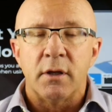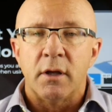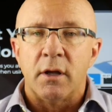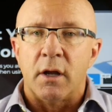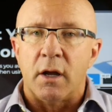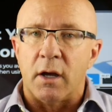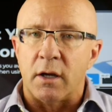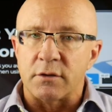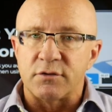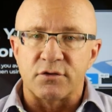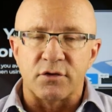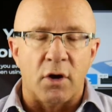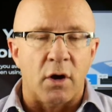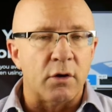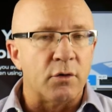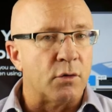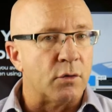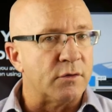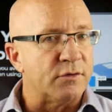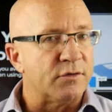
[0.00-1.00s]

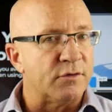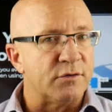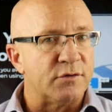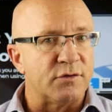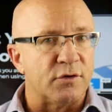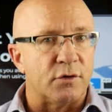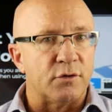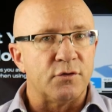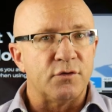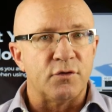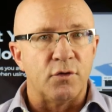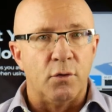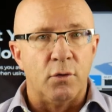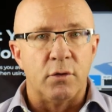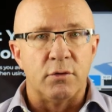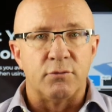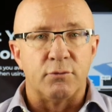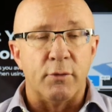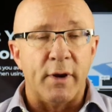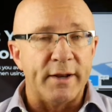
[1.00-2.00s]
Sawhorses are
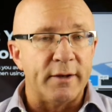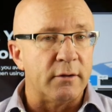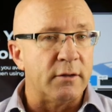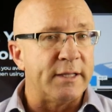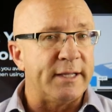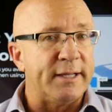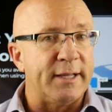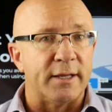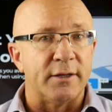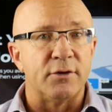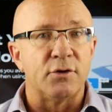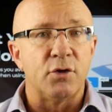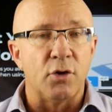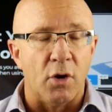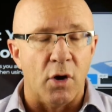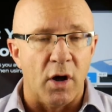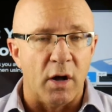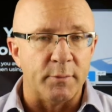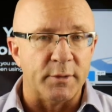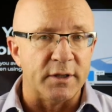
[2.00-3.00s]
sold readily and
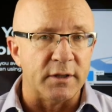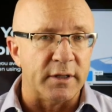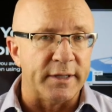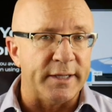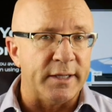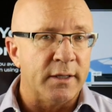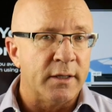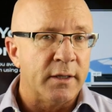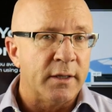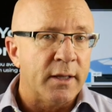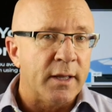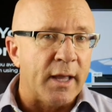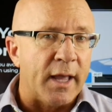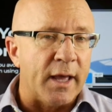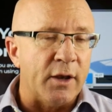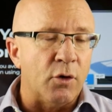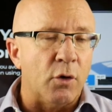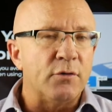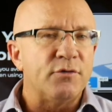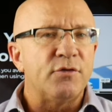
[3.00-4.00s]
commonly.
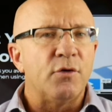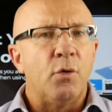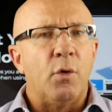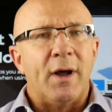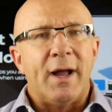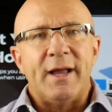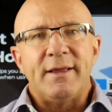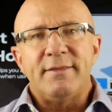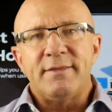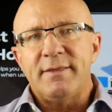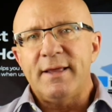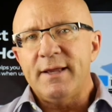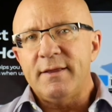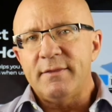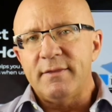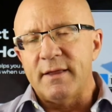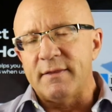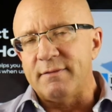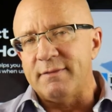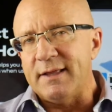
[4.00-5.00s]
And also, I think
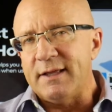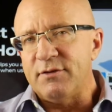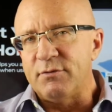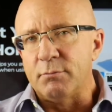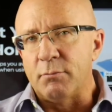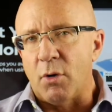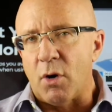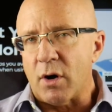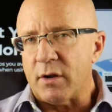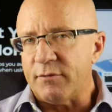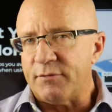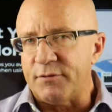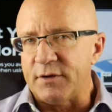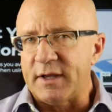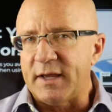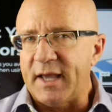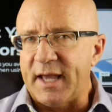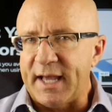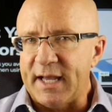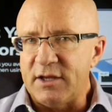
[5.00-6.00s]
that these
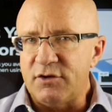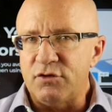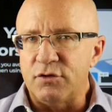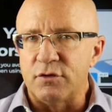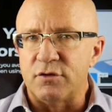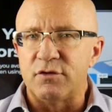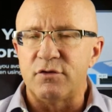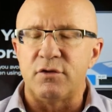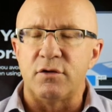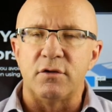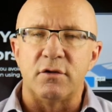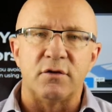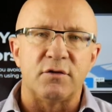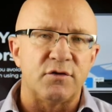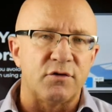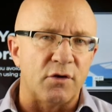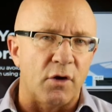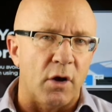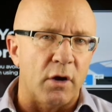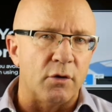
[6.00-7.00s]
modifications to the
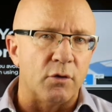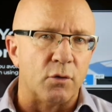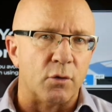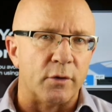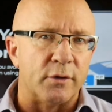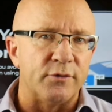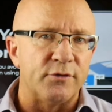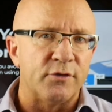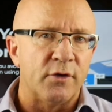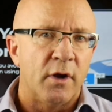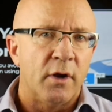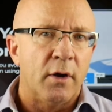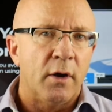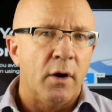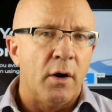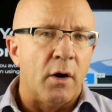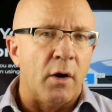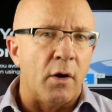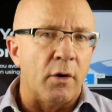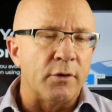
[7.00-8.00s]
sawhorse
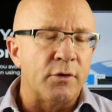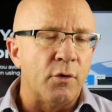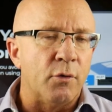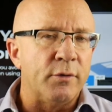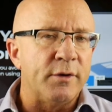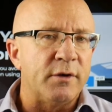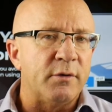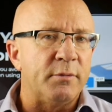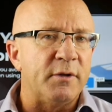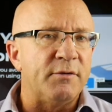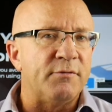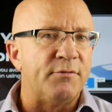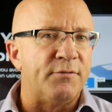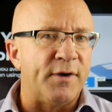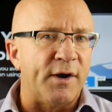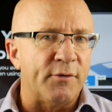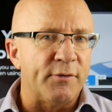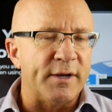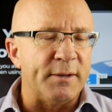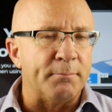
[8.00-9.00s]
are going to be
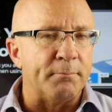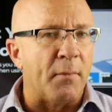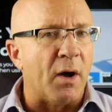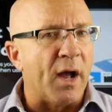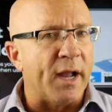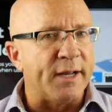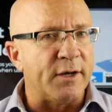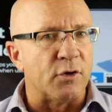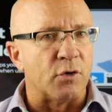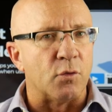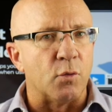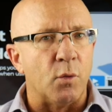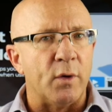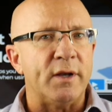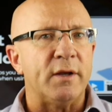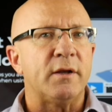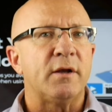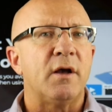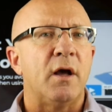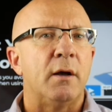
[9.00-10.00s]
very minor
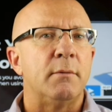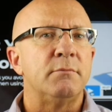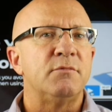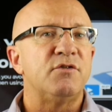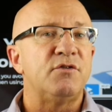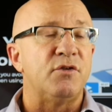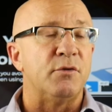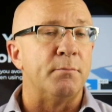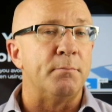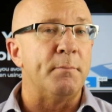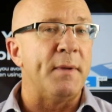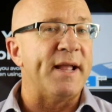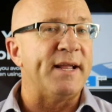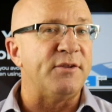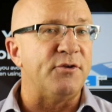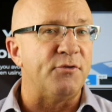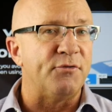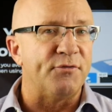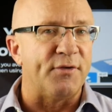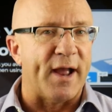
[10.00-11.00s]
when it comes to
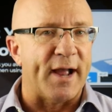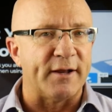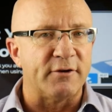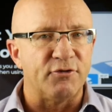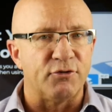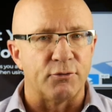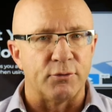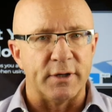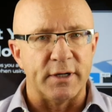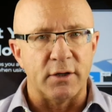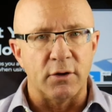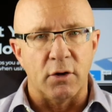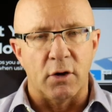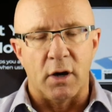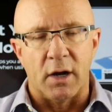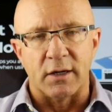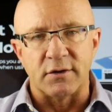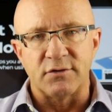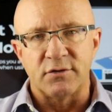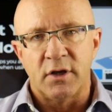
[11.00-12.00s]
manufacturing
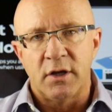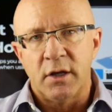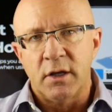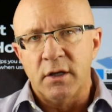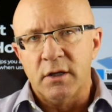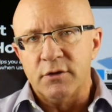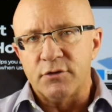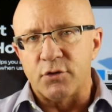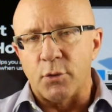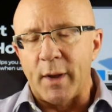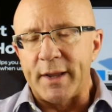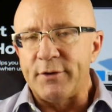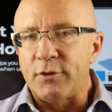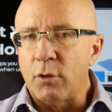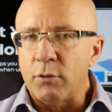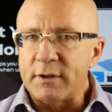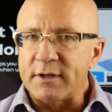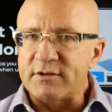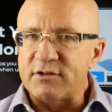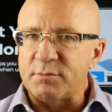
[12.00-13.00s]
costs. So I
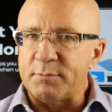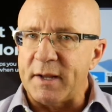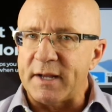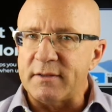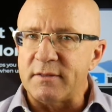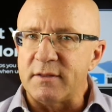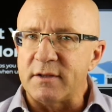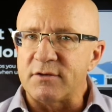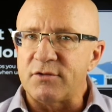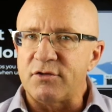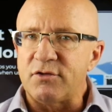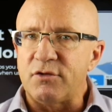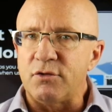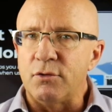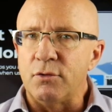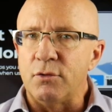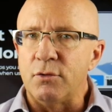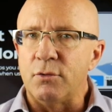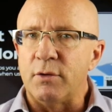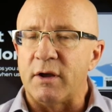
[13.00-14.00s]
don't expect this
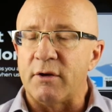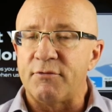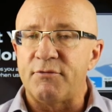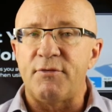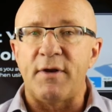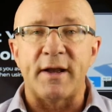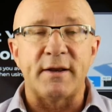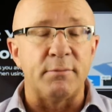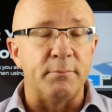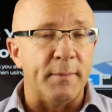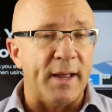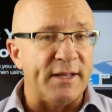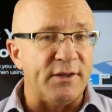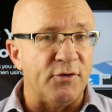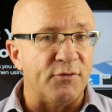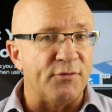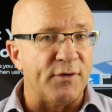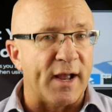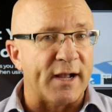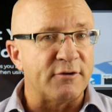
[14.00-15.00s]
to affect
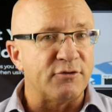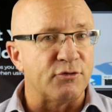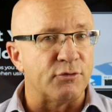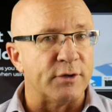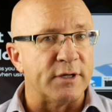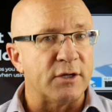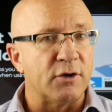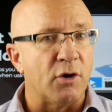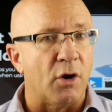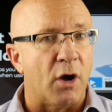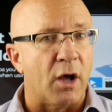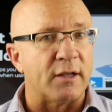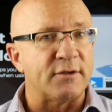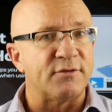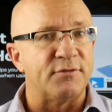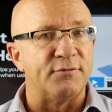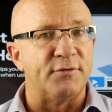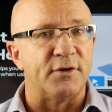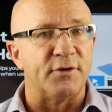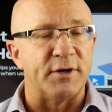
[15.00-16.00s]
manufacturing
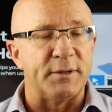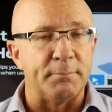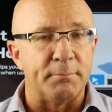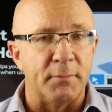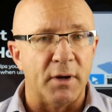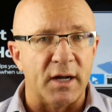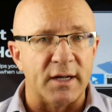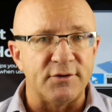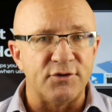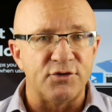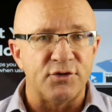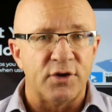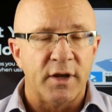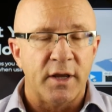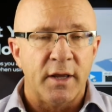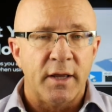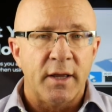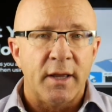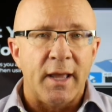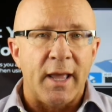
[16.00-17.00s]
cost very much.
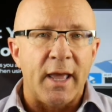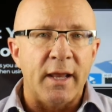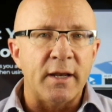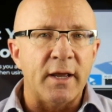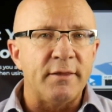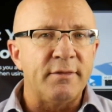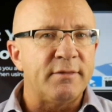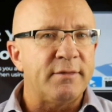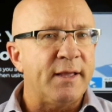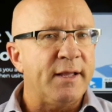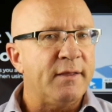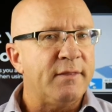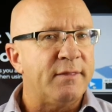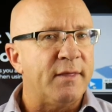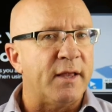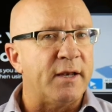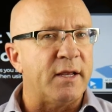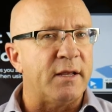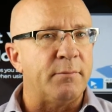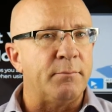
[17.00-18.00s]
And I think
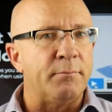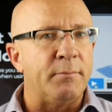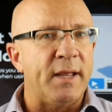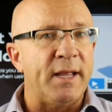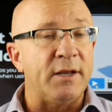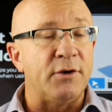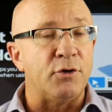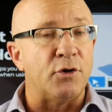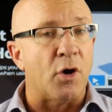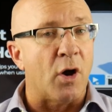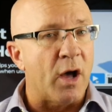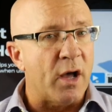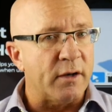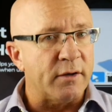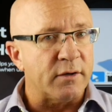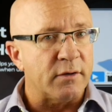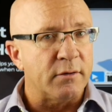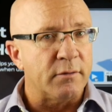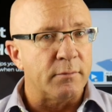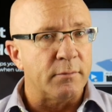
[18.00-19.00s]
that it may
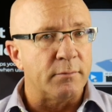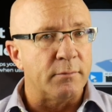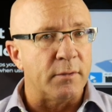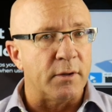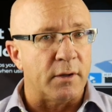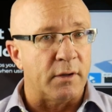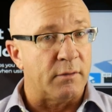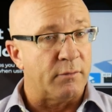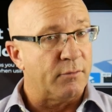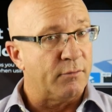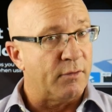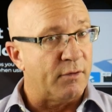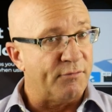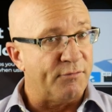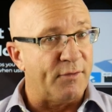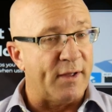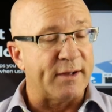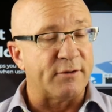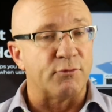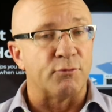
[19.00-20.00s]
not
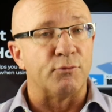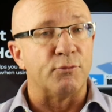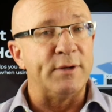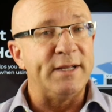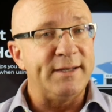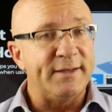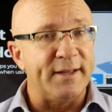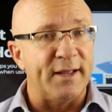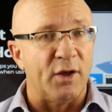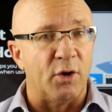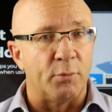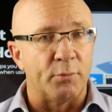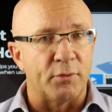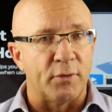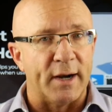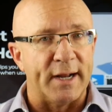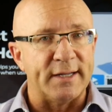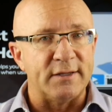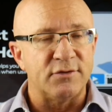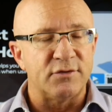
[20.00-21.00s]
affect retail
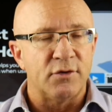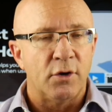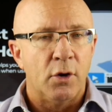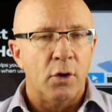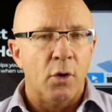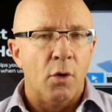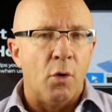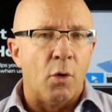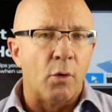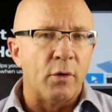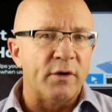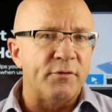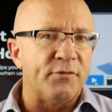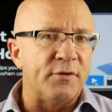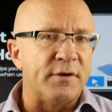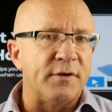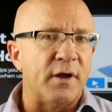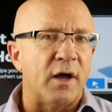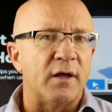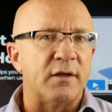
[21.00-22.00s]
price, or if
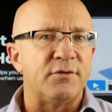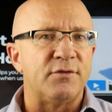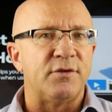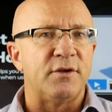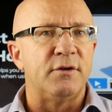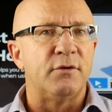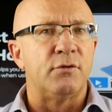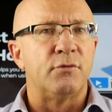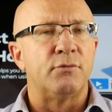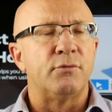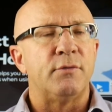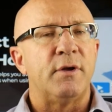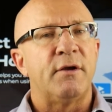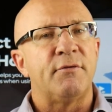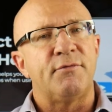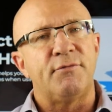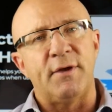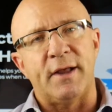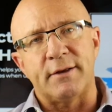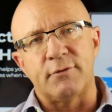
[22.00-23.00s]
it does, it'll
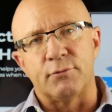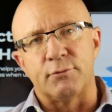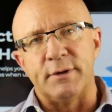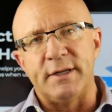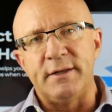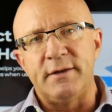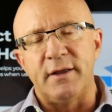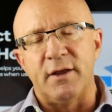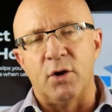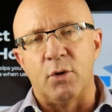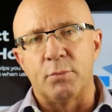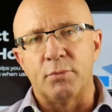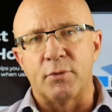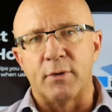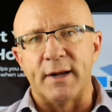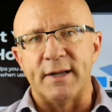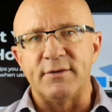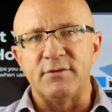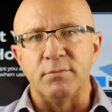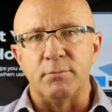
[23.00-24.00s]
affect retail
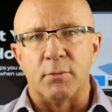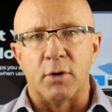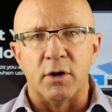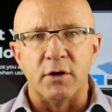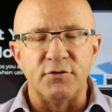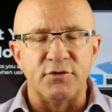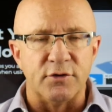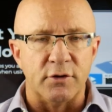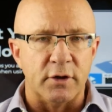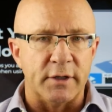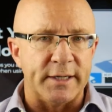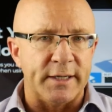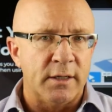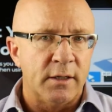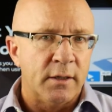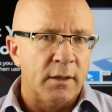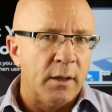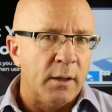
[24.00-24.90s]
price marginally.